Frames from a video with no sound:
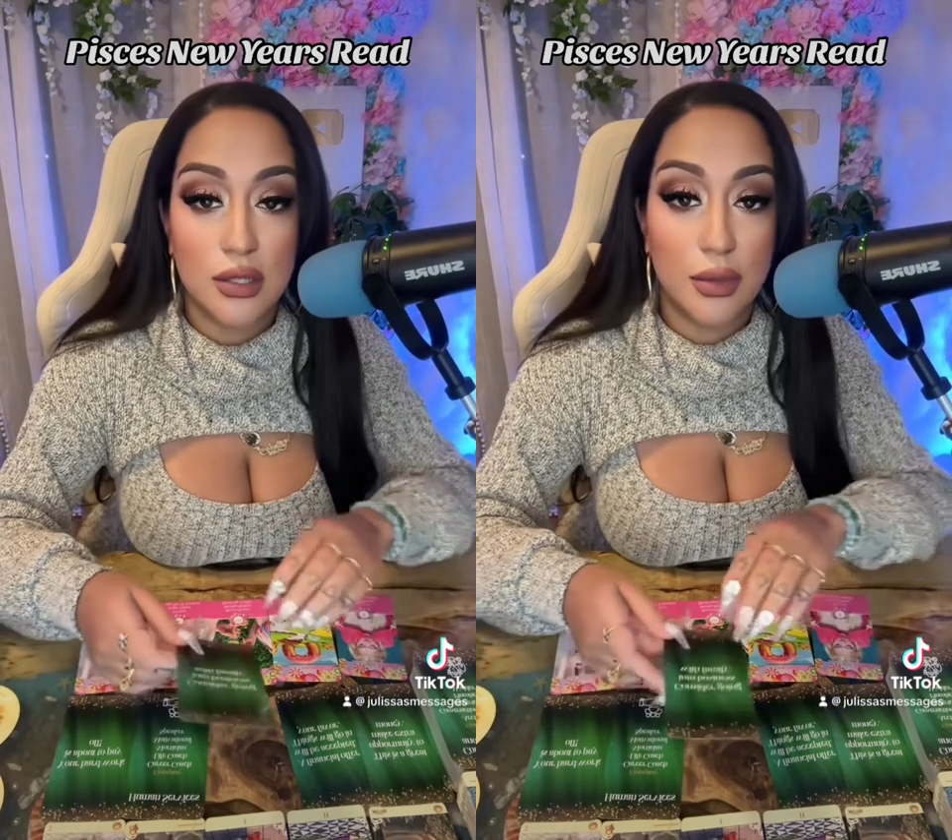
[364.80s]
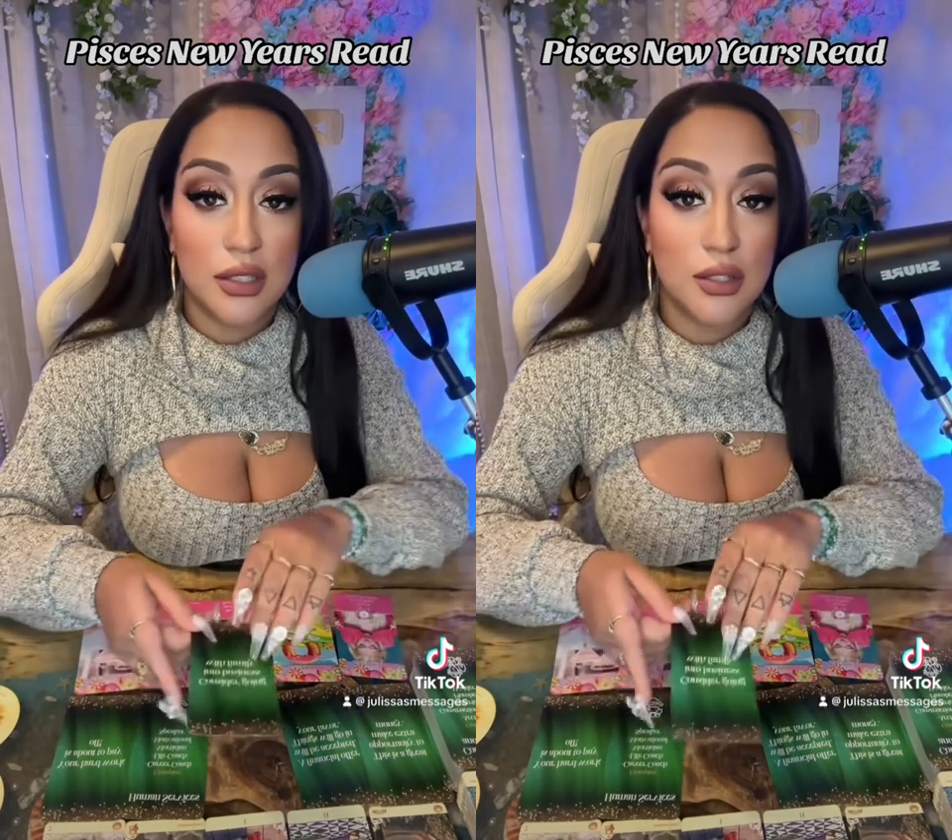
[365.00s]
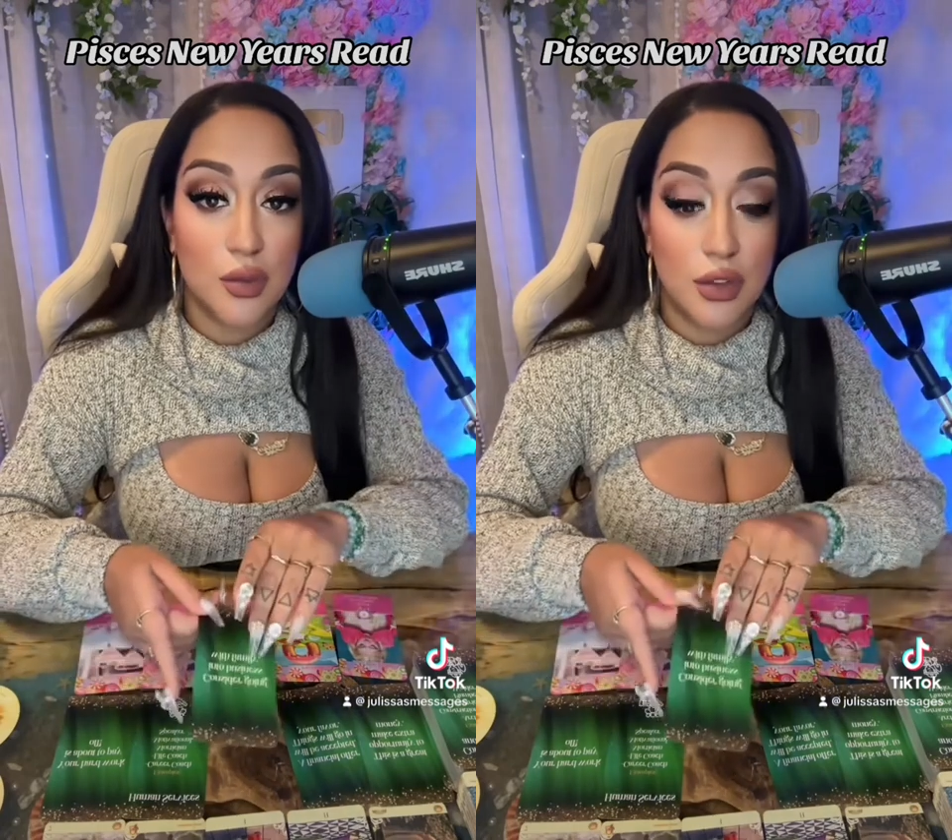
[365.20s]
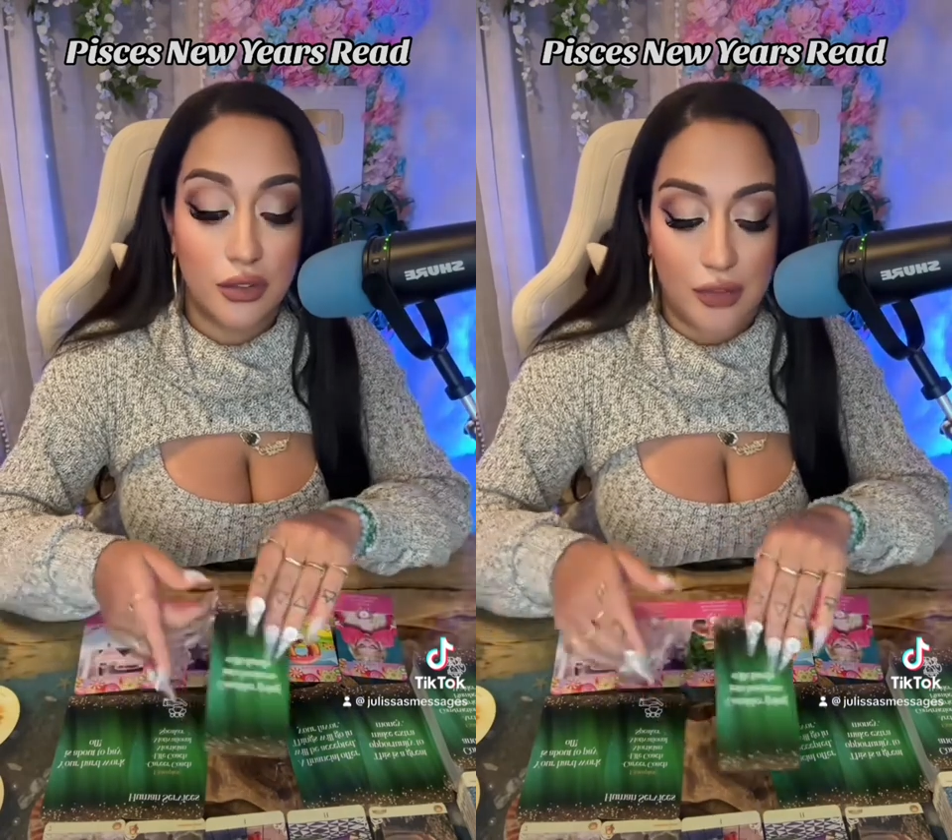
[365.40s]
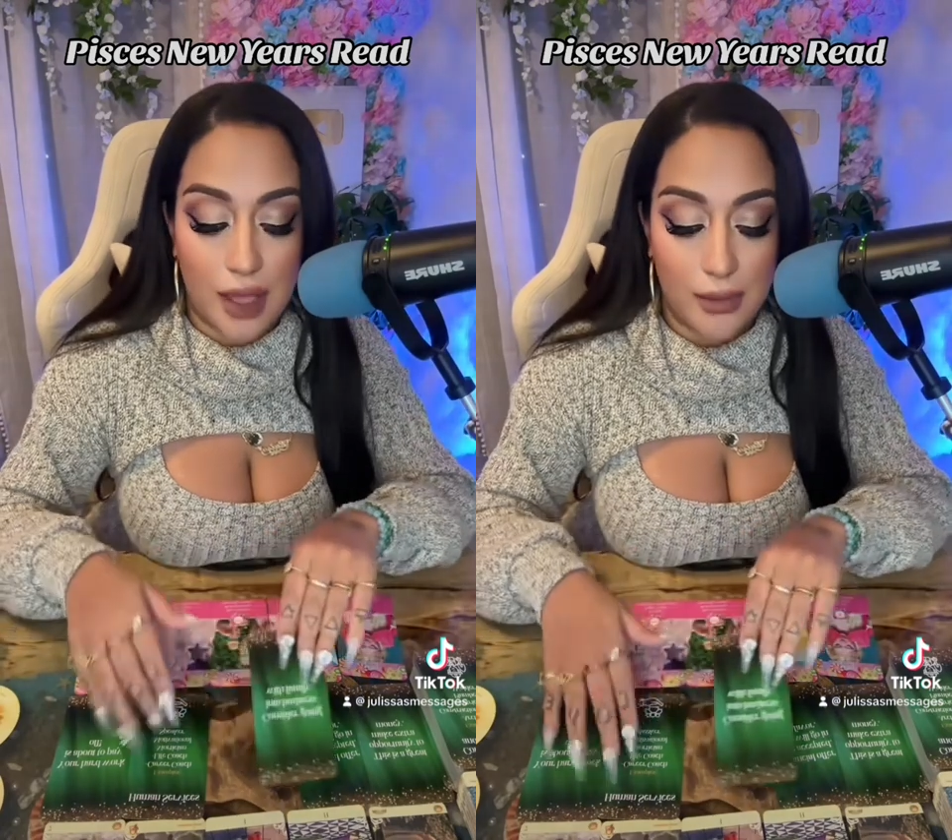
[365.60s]
business with your
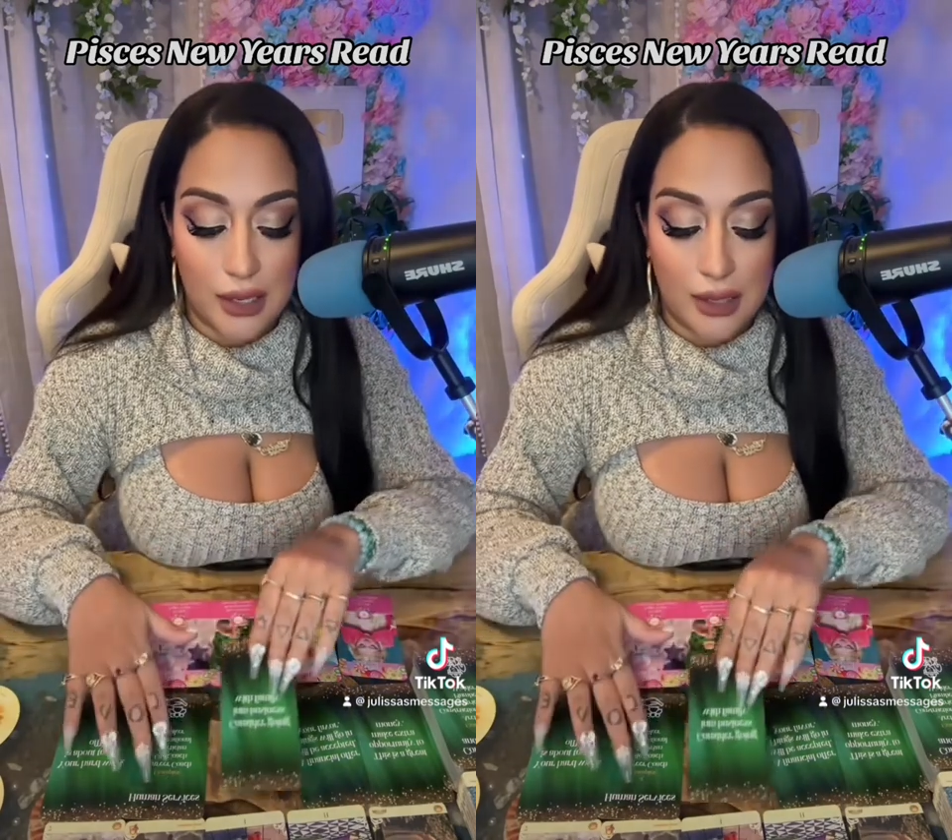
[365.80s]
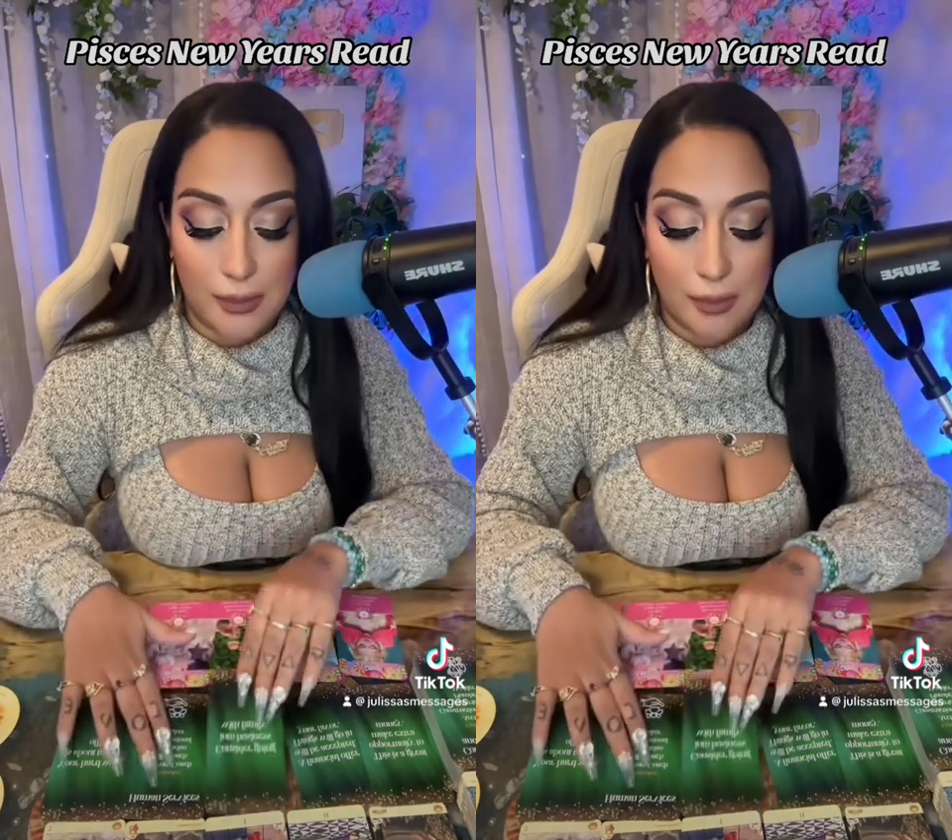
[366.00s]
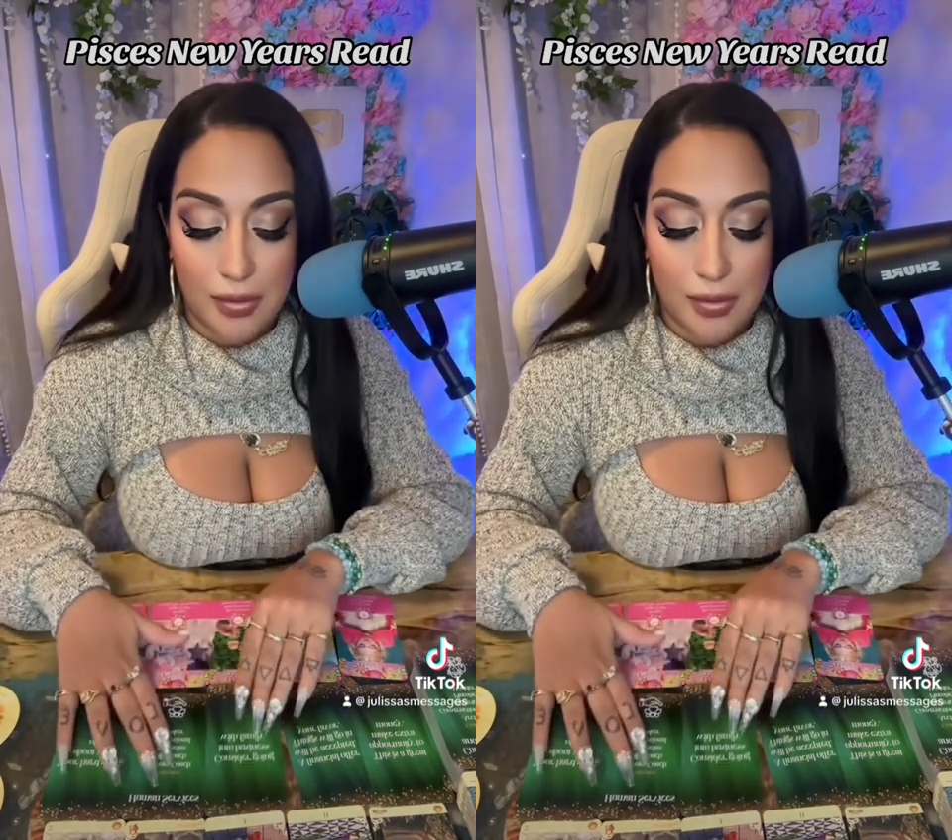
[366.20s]
family.